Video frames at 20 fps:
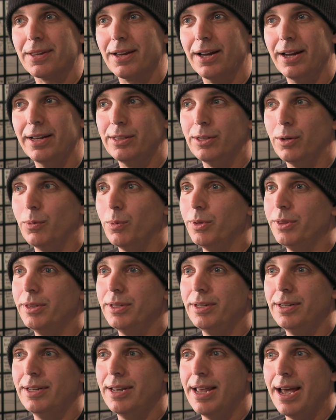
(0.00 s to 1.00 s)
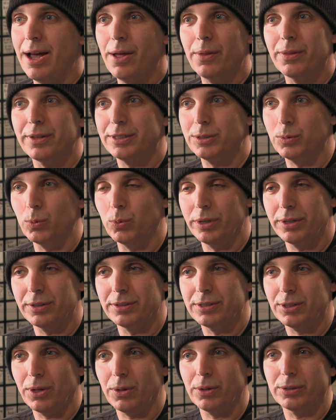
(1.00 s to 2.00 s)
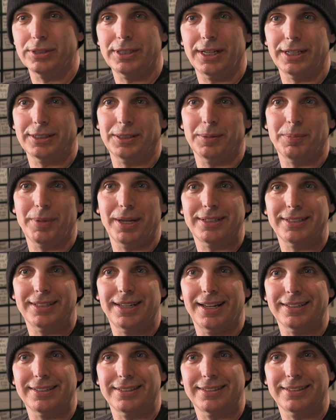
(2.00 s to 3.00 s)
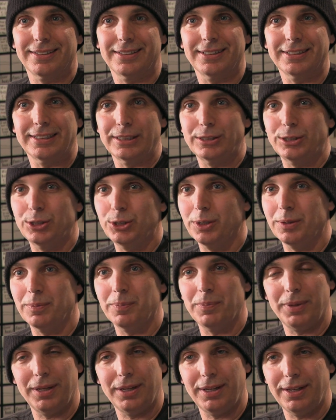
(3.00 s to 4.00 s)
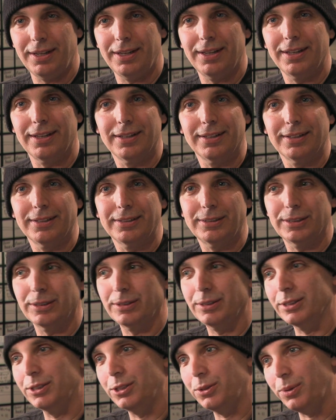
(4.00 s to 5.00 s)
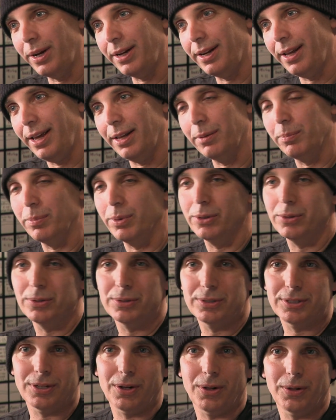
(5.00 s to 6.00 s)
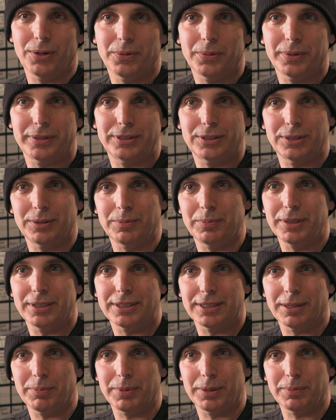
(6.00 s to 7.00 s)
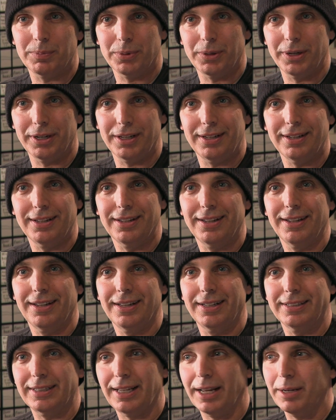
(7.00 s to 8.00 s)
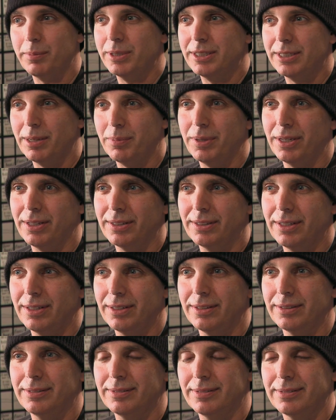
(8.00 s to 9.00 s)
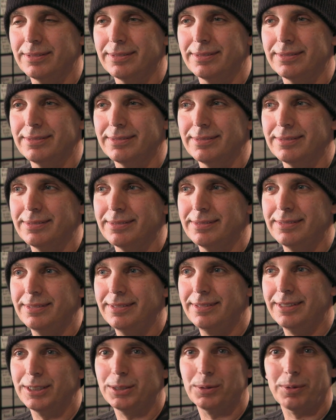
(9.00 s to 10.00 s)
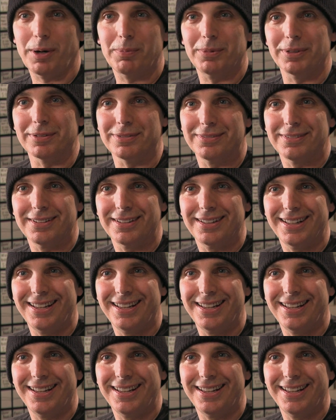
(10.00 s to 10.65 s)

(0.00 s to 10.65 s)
I thought, well, now this weird solo section makes sense, because it shouldn't be just a straight ahead blues solo. It shouldn't be something pretty. It's got to be something a little disruptive.